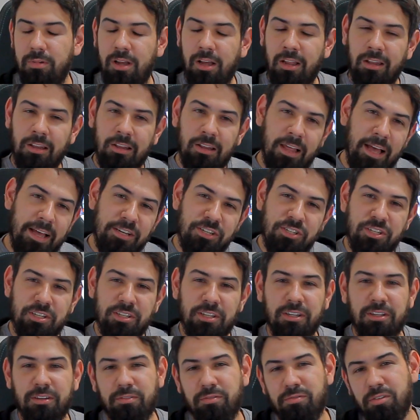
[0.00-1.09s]
alleged
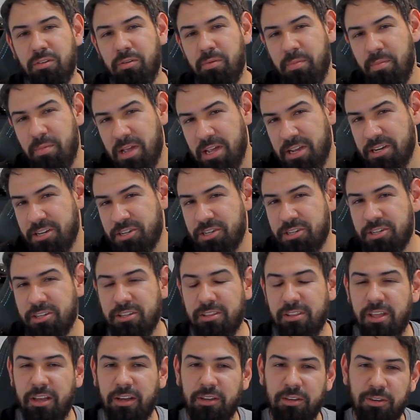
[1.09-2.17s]

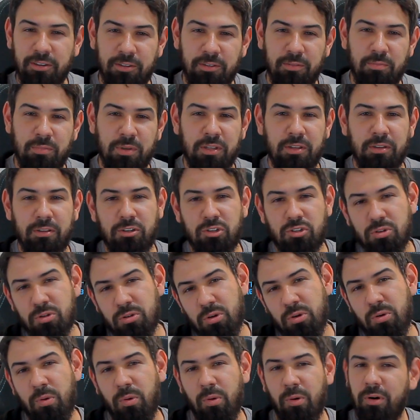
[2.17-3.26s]
information that could be
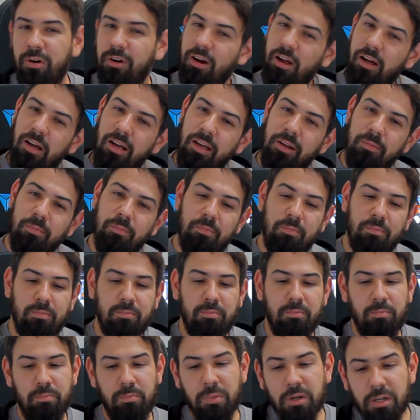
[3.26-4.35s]
true or not,
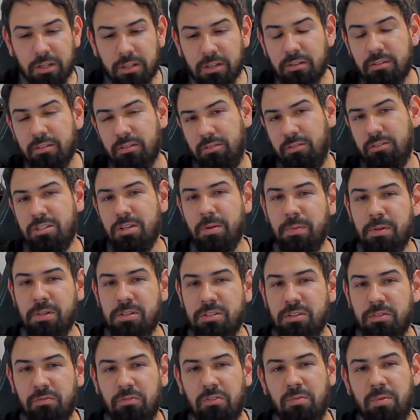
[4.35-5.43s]
but some of
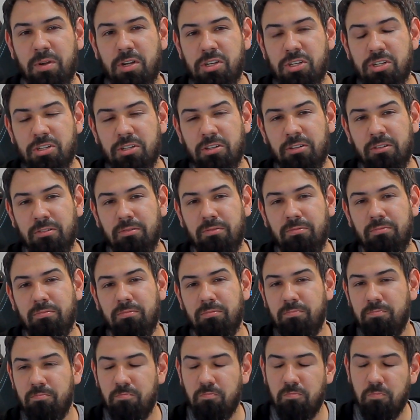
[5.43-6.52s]
this information
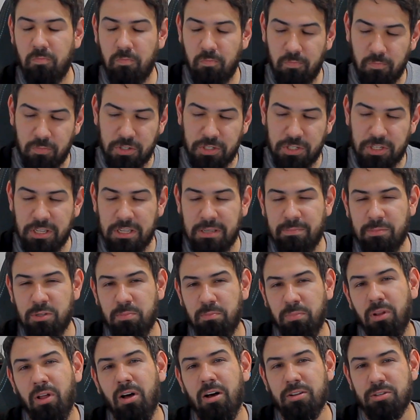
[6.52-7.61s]
seems
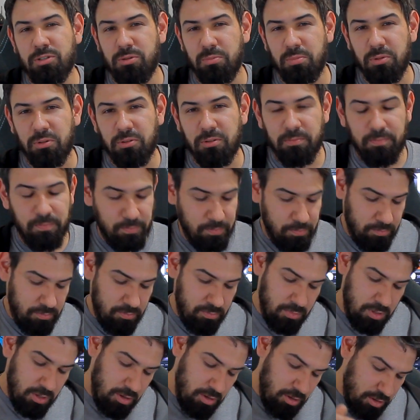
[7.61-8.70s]
plausible.
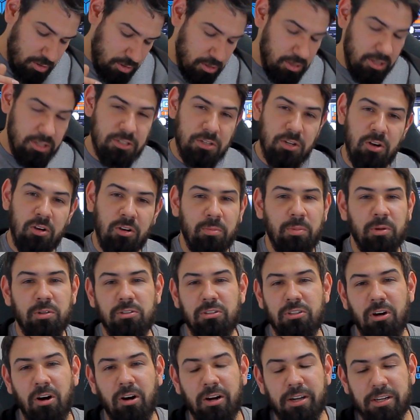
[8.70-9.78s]
So let's talk about
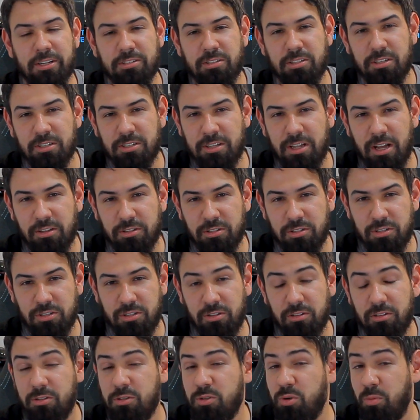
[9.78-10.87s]
the RX6000
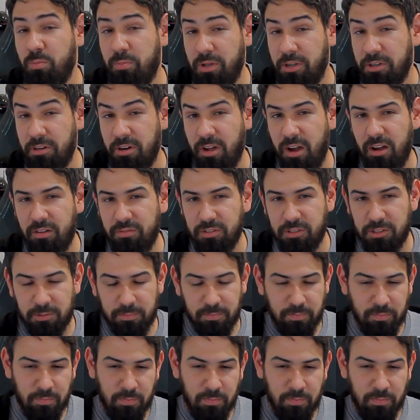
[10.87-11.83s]
series, or Big Navi.